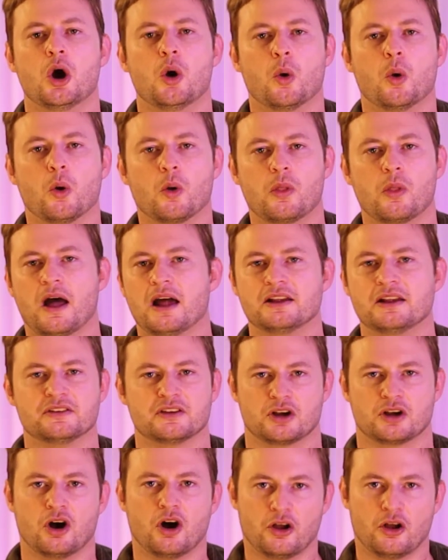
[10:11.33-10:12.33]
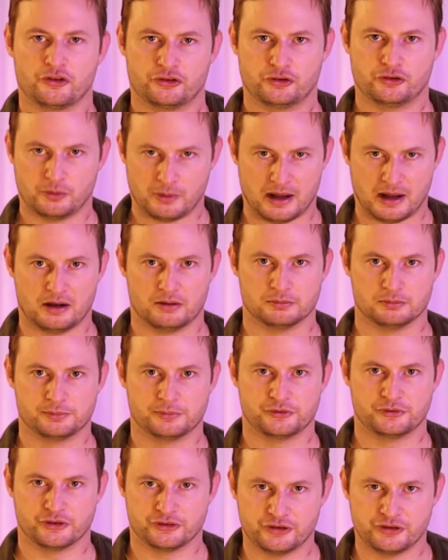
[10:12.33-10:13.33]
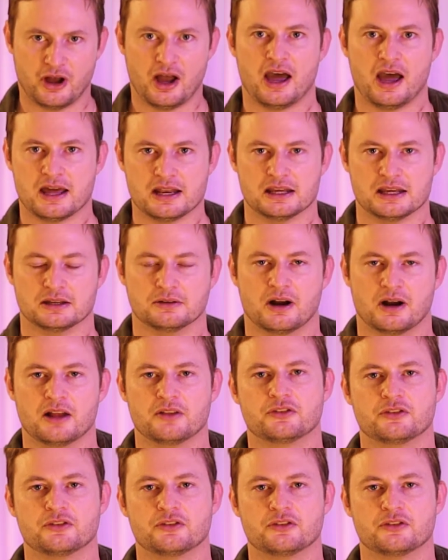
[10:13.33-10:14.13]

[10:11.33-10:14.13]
Well, that is a cost to our society, right?